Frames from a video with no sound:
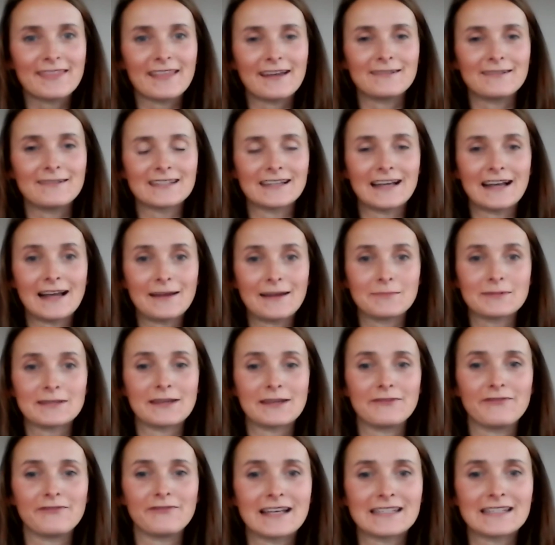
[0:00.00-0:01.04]
That was
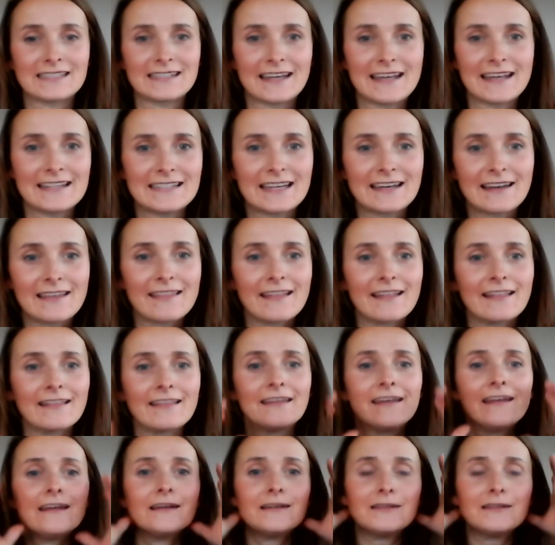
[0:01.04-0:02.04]
absolutely fascinating. I think